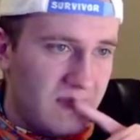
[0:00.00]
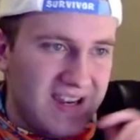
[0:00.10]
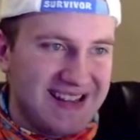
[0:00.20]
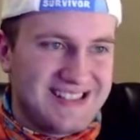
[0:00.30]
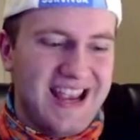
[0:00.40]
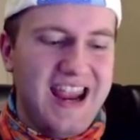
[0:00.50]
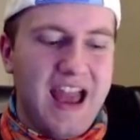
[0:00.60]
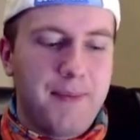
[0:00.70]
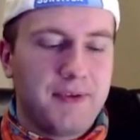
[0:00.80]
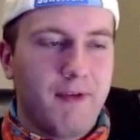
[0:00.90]
Say,
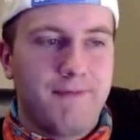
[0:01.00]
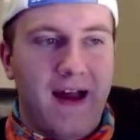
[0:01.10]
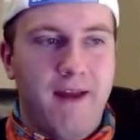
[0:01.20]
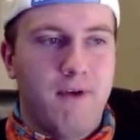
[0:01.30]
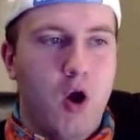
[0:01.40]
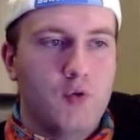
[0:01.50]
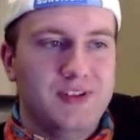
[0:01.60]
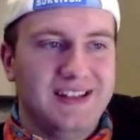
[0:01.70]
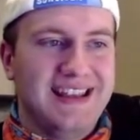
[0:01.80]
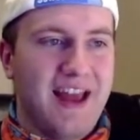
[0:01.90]
I'm going to 5.
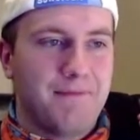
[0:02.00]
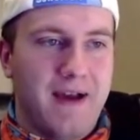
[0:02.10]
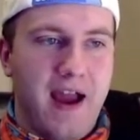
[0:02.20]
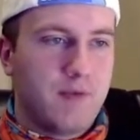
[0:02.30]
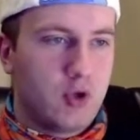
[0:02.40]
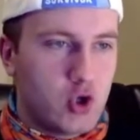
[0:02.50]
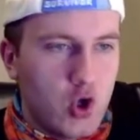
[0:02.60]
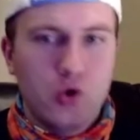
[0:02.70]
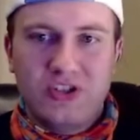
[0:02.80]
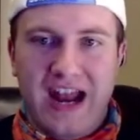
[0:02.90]
OTT and 5.
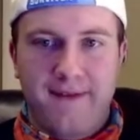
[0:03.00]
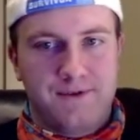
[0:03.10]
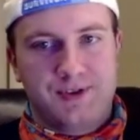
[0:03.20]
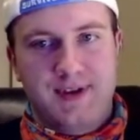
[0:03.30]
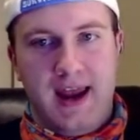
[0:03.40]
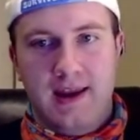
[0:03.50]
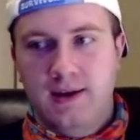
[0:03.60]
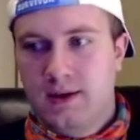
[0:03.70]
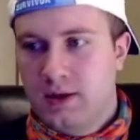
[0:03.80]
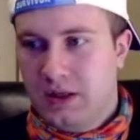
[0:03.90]
Huge edit for Say.
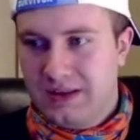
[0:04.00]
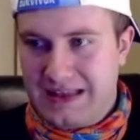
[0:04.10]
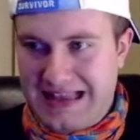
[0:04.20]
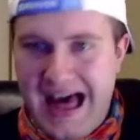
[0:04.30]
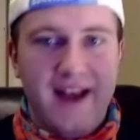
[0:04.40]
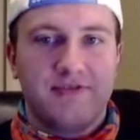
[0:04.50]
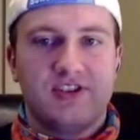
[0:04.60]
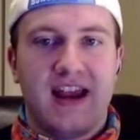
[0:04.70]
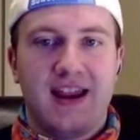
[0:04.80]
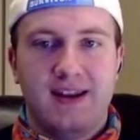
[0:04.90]
A lot of
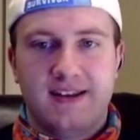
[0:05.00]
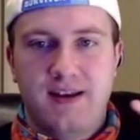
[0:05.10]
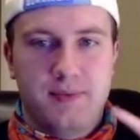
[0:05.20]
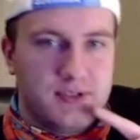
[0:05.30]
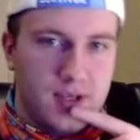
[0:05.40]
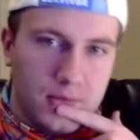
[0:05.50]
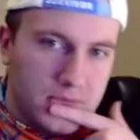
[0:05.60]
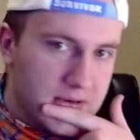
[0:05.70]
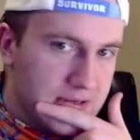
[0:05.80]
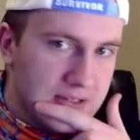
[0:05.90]
say in this episode.
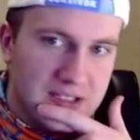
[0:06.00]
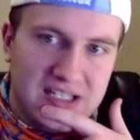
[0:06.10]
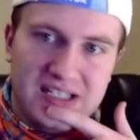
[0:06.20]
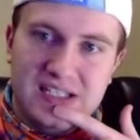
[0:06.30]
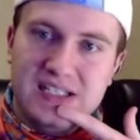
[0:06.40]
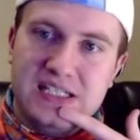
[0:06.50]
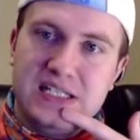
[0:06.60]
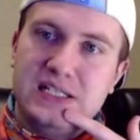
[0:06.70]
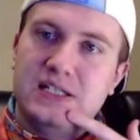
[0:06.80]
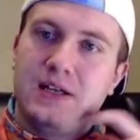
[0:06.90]

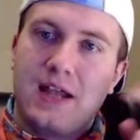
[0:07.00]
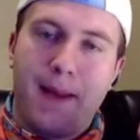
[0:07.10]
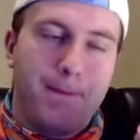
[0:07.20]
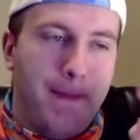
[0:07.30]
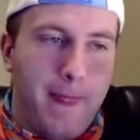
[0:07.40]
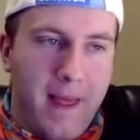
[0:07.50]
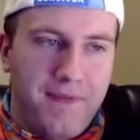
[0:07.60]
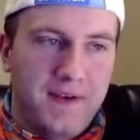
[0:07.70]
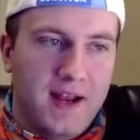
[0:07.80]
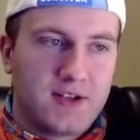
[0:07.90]
Yeah, I
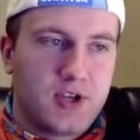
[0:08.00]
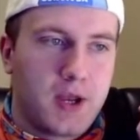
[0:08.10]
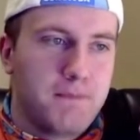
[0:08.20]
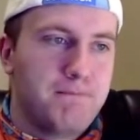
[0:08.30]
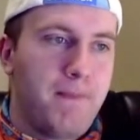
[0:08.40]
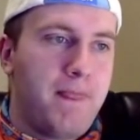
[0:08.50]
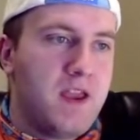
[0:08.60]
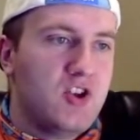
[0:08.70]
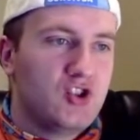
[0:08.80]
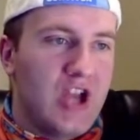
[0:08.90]
think that's good.
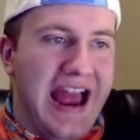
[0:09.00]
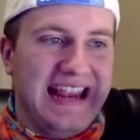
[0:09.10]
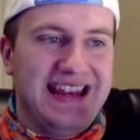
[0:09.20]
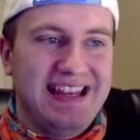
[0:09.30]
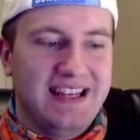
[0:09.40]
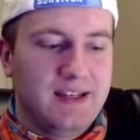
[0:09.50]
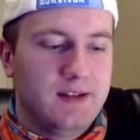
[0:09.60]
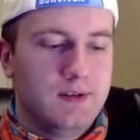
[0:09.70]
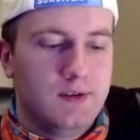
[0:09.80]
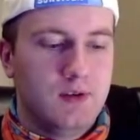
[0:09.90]
Shaheen,
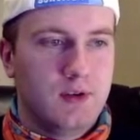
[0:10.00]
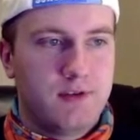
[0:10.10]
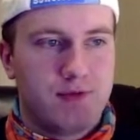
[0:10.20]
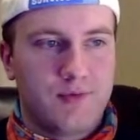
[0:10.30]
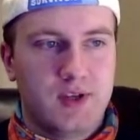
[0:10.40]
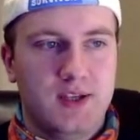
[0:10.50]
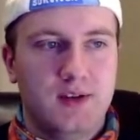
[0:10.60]
3.